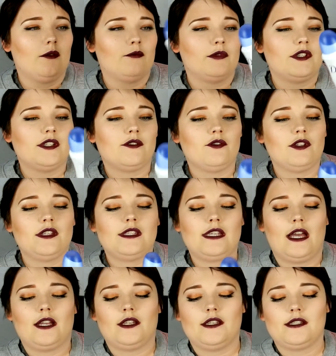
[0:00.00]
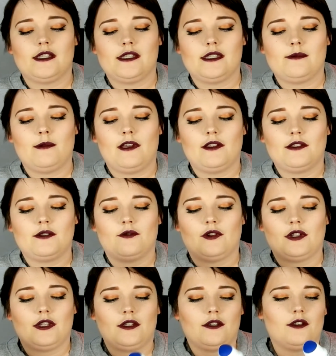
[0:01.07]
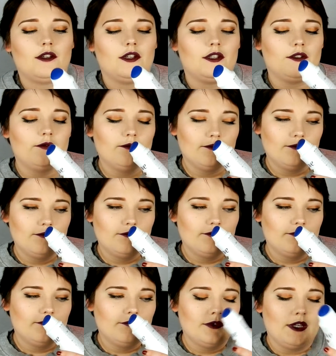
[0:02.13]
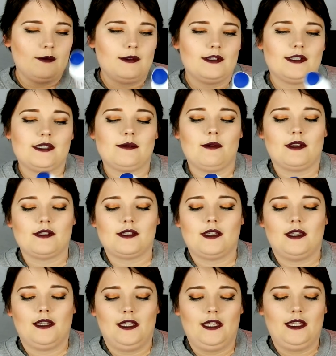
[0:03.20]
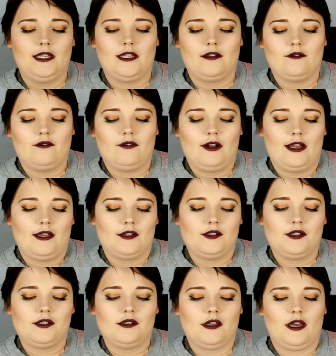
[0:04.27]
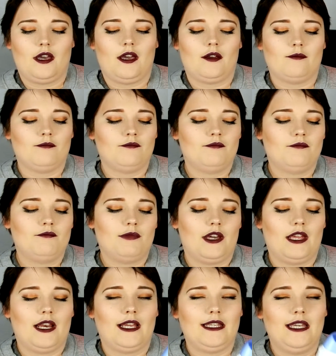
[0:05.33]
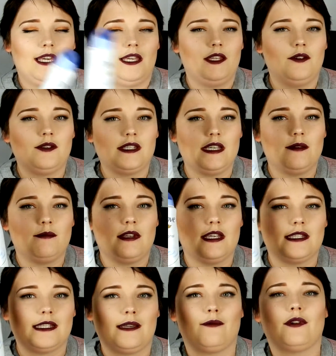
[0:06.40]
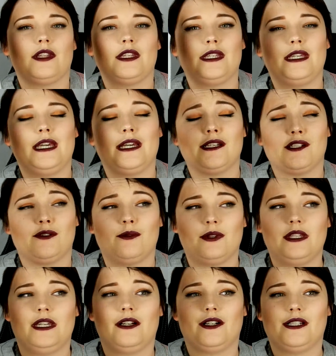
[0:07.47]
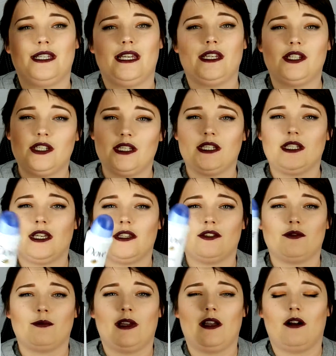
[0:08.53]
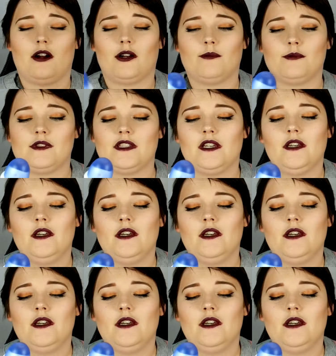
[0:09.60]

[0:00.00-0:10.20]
Which is really sad because it smells really good. I mean, it smells clean and fresh, but I can't use it because I really can't deal with the irritation under my arms.